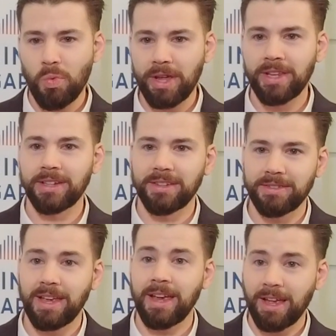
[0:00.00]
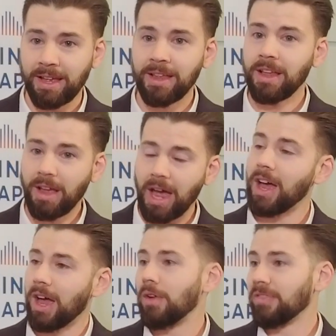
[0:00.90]
willing to say,
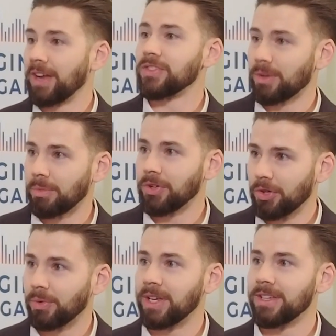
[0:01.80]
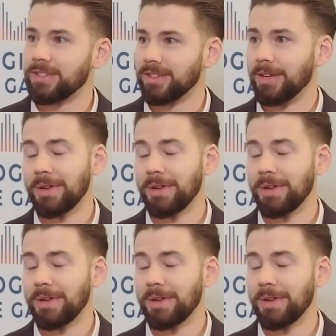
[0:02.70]
I'll find someone who is